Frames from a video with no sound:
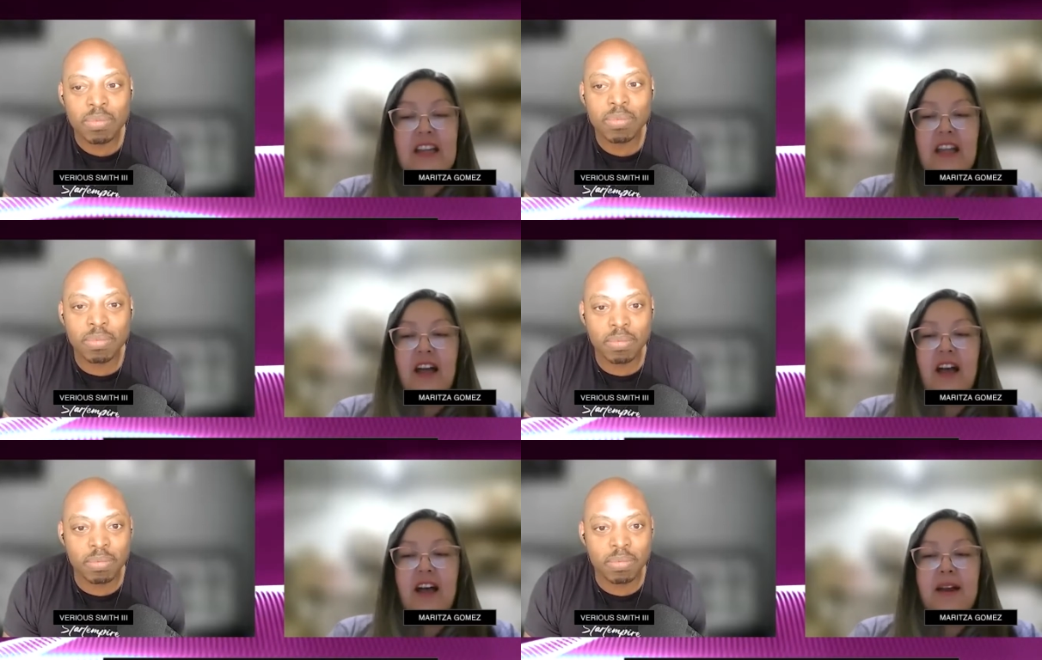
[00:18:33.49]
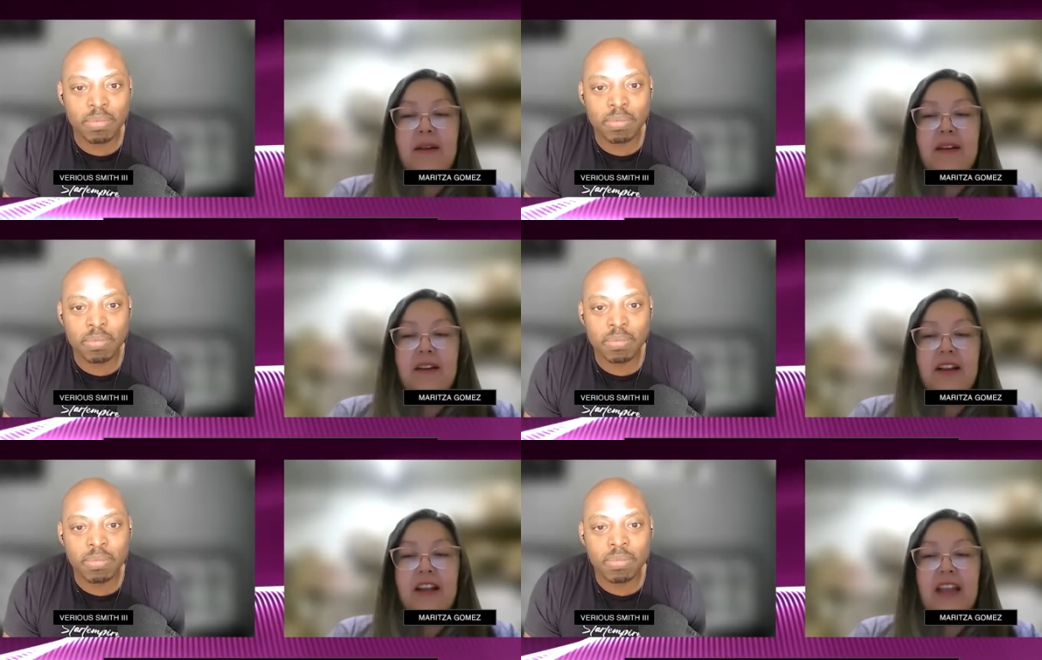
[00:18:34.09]
Speaker 1: Mm-hmm. Uh,
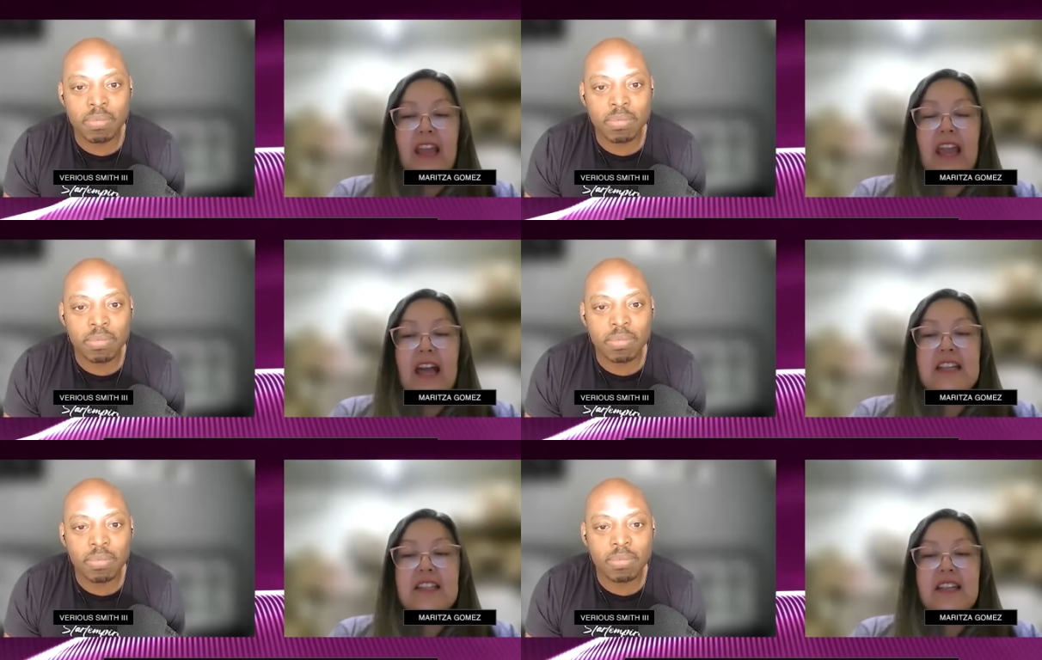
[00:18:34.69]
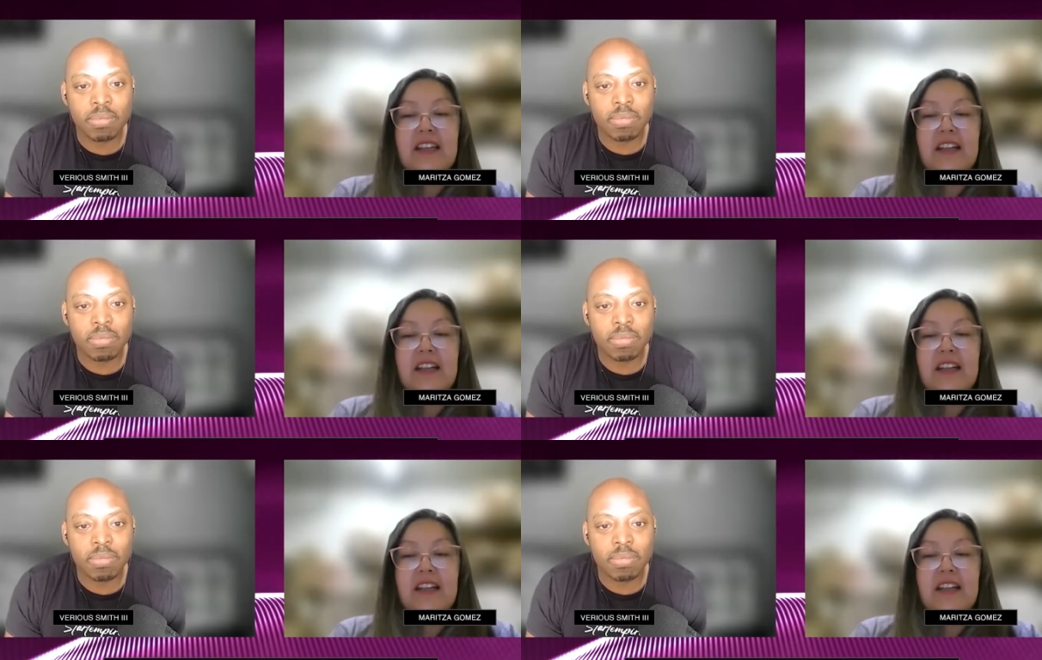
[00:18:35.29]
and